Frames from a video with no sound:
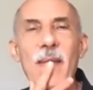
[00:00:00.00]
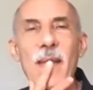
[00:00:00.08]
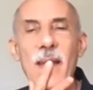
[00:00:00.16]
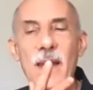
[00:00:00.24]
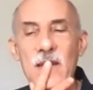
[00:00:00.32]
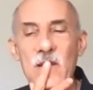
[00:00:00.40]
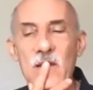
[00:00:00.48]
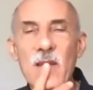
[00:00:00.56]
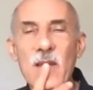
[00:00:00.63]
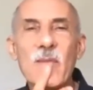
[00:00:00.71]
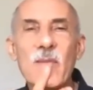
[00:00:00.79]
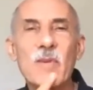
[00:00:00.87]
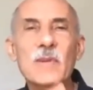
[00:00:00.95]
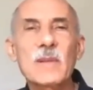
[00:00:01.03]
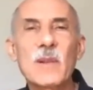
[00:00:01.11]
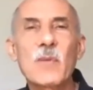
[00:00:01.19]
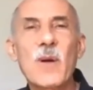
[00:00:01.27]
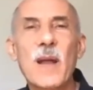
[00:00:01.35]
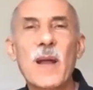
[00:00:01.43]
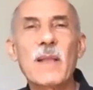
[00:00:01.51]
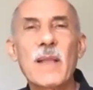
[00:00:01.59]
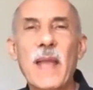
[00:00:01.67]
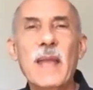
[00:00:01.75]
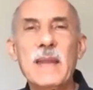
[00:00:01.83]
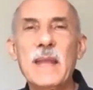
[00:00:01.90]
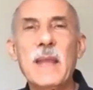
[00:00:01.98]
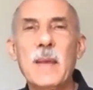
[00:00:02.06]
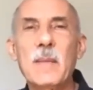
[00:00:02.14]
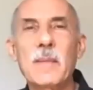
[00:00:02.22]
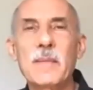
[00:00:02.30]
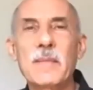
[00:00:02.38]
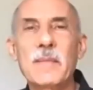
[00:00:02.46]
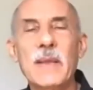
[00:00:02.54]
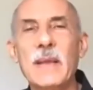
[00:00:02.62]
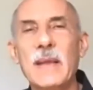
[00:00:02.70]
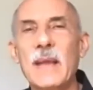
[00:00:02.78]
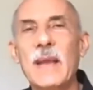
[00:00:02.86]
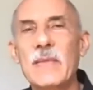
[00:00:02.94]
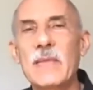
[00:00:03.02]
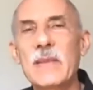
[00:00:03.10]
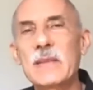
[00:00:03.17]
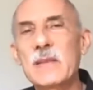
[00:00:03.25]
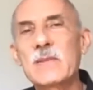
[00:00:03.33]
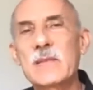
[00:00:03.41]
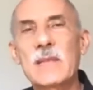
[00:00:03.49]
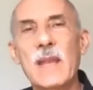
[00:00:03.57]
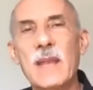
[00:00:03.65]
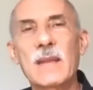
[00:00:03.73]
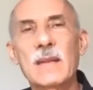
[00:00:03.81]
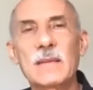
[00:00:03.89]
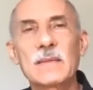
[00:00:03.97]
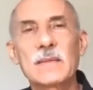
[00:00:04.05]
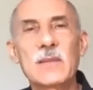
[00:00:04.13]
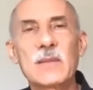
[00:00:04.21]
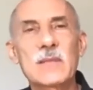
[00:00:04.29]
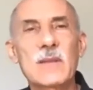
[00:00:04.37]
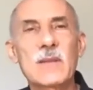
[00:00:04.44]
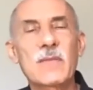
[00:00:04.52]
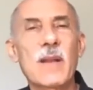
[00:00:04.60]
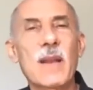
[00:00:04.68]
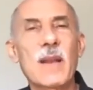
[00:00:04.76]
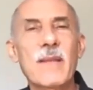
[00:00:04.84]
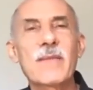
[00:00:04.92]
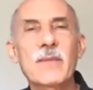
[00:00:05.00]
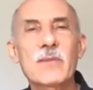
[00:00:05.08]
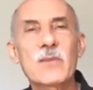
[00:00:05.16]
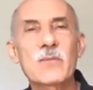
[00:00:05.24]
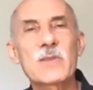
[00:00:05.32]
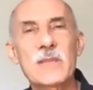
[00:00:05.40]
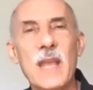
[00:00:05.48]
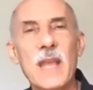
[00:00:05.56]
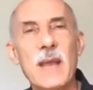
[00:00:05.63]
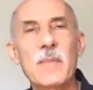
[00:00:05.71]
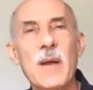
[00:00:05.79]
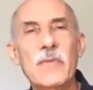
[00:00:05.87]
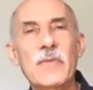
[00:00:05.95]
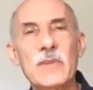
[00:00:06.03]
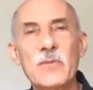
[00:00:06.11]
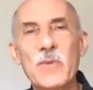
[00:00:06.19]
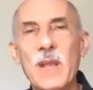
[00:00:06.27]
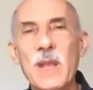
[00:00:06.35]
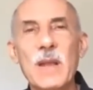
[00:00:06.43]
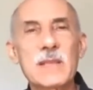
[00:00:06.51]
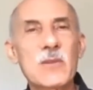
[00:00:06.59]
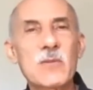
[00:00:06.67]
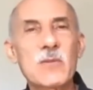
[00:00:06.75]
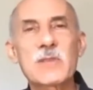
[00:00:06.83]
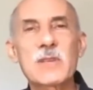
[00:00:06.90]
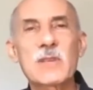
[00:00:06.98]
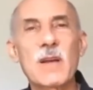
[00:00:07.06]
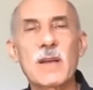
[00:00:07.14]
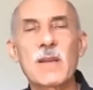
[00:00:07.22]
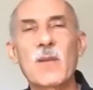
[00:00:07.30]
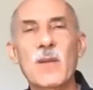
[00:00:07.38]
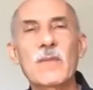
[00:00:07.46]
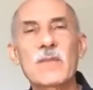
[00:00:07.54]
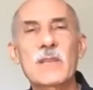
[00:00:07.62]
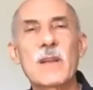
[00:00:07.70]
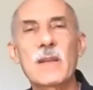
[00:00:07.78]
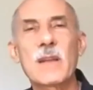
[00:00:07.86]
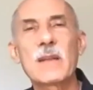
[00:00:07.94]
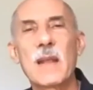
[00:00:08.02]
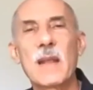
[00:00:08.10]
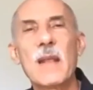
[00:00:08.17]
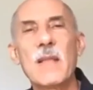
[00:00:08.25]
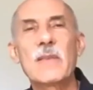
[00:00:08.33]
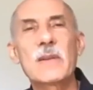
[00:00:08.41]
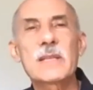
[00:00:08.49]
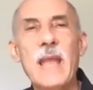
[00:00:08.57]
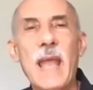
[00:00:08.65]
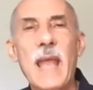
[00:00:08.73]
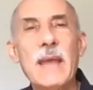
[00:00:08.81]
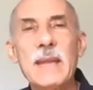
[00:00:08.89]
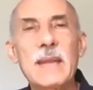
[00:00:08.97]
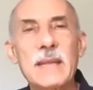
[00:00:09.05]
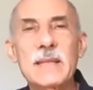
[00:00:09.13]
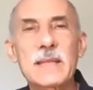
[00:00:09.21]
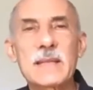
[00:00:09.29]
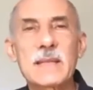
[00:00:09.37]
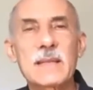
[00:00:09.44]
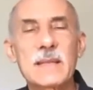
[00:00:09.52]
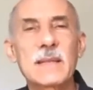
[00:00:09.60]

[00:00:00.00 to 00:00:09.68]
And you're there for a little while hating him. And then you say to yourself, God, I feel so sad about this. We got so stuck, and all of a sudden there's sadness.